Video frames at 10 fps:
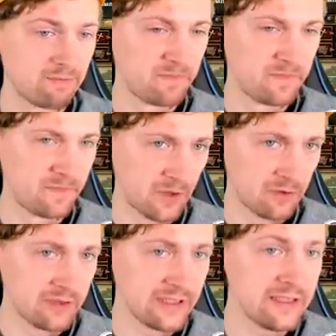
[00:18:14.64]

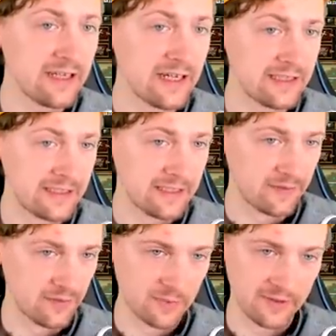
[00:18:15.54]
fairly nice
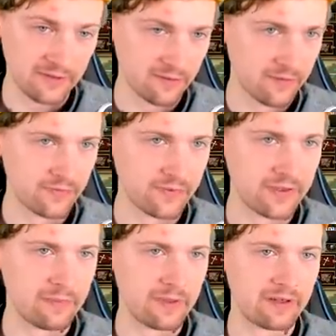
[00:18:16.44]
increase, but all of
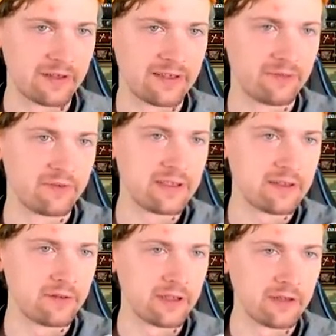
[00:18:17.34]
them are right now
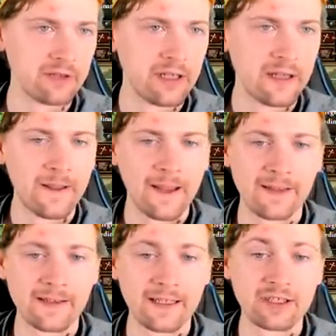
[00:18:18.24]
disloyal.
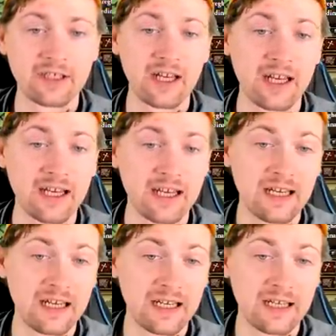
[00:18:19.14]
And I can
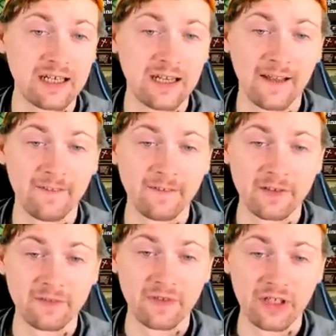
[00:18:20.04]
check
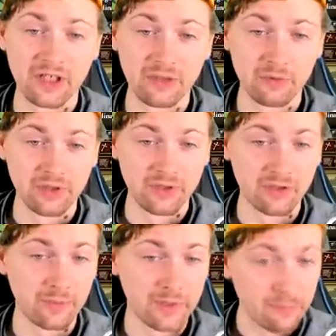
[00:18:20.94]
another thing here, which is
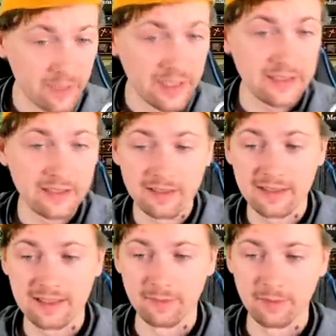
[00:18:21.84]
gonna be mercenary
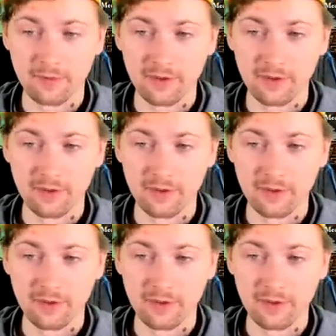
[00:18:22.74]
discipline,